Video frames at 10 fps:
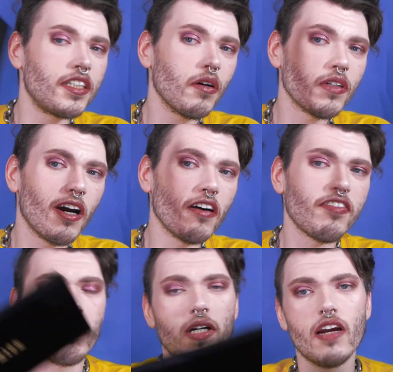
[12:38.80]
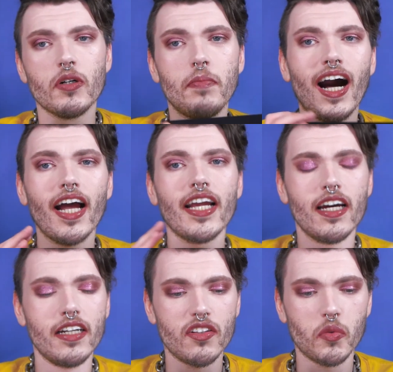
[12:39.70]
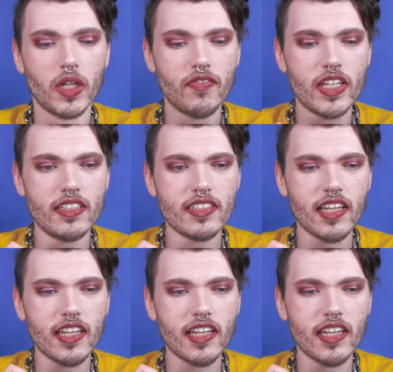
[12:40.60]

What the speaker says: know if I would ever buy another one of these.